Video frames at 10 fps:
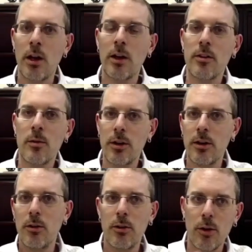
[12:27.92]
and it's something
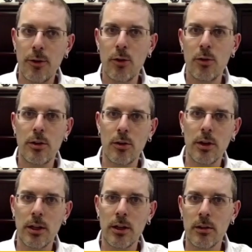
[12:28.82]
if you do it
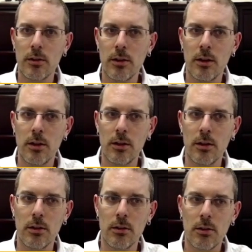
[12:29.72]
early in
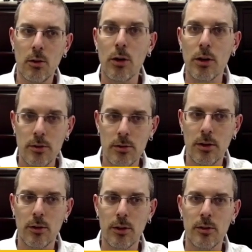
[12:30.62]
the course,
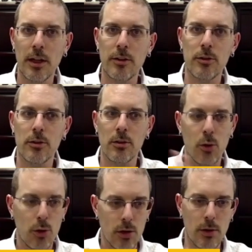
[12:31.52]
in the semester or
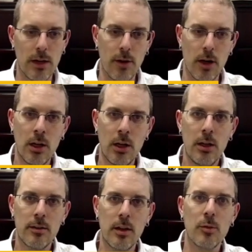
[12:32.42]
quarter or whatever,
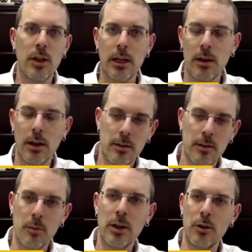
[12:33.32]
seems like it's
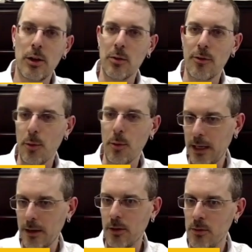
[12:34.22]
something you can refer
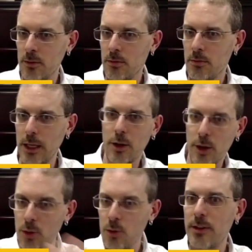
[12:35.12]
back to, right? You can
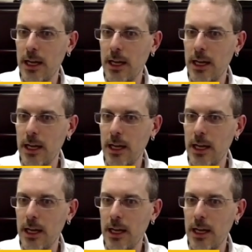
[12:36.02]
use that